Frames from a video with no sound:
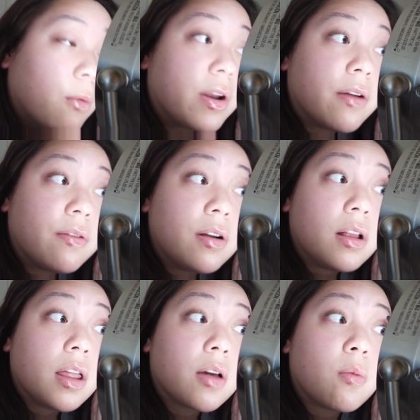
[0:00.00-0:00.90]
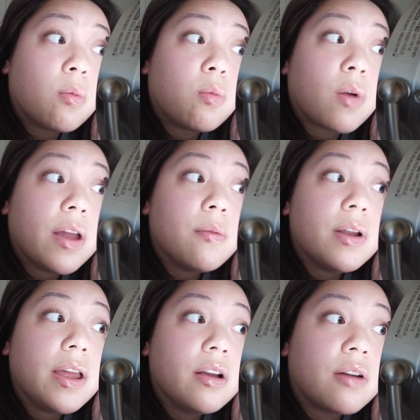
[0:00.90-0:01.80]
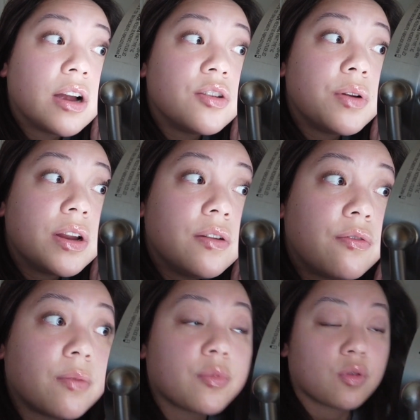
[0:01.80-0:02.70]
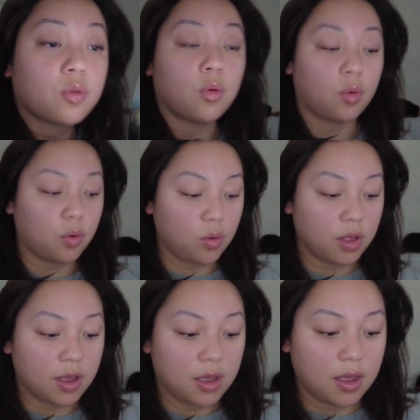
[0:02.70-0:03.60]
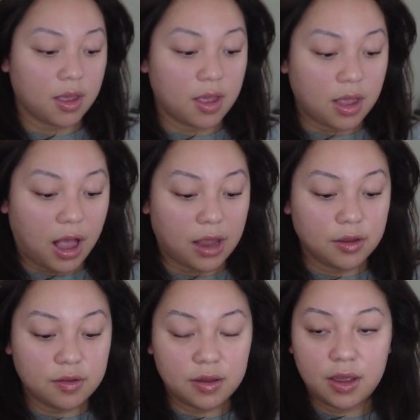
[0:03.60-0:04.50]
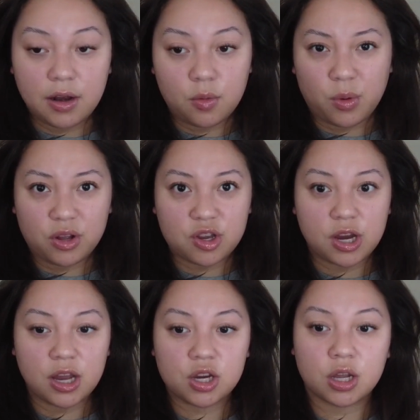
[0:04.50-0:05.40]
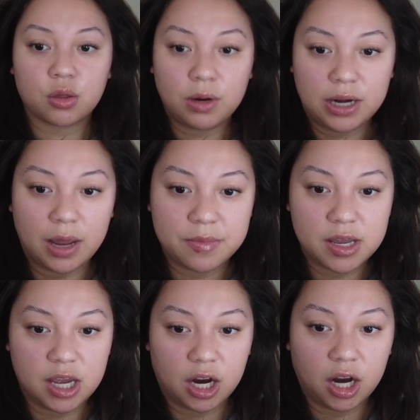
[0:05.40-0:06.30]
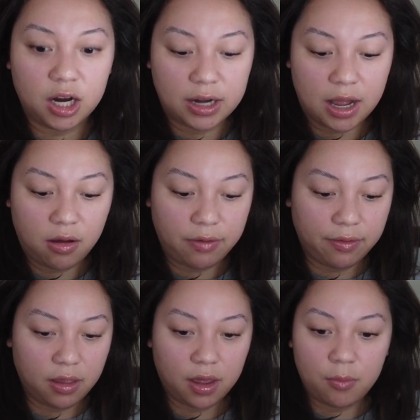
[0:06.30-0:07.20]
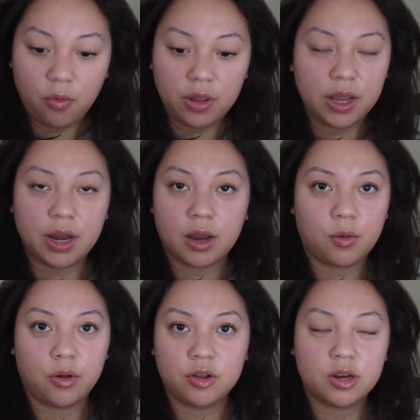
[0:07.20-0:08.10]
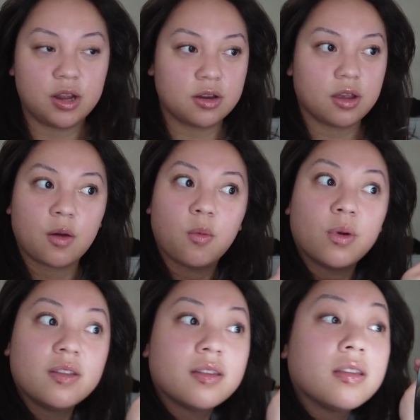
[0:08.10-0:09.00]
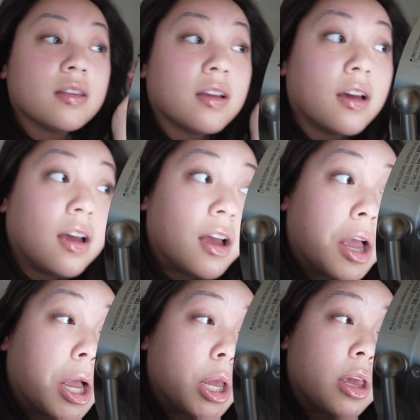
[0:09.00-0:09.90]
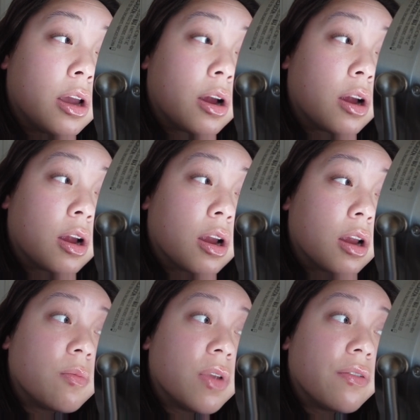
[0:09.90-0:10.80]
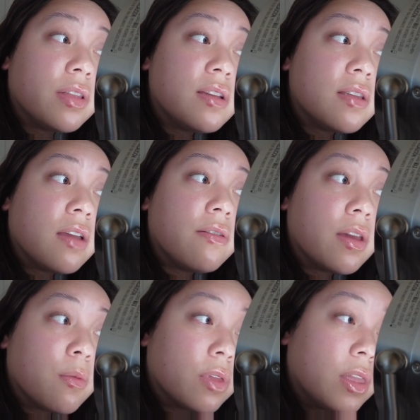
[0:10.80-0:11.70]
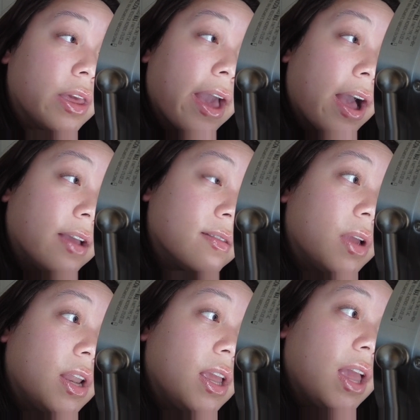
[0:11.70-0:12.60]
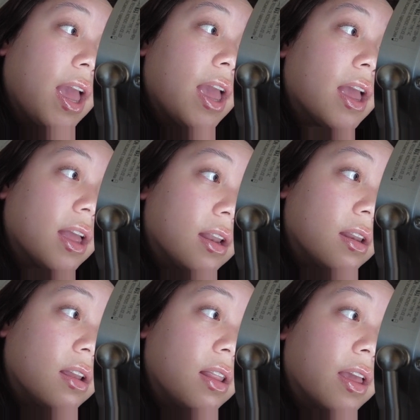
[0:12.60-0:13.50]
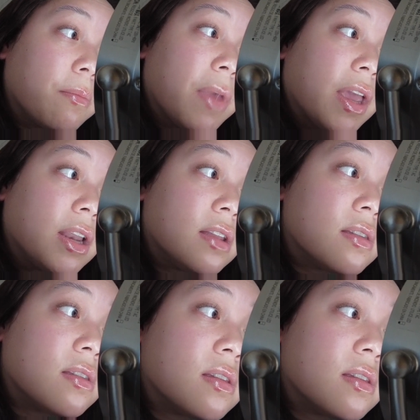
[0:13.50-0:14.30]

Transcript: whenever, like right when I graduated from school, I used to get an oil change 3 times a year. Now I feel like I'm only getting an oil change like once a year. I'm definitely saving with gas money and like maintenance.